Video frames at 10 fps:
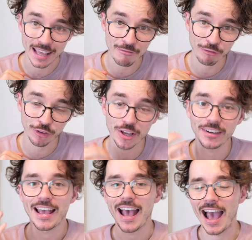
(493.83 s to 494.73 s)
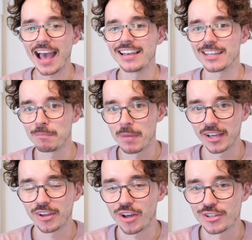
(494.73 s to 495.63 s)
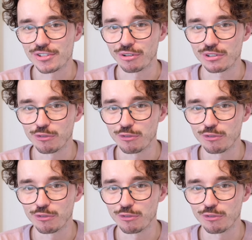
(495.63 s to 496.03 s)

Infinite and in Mega Construx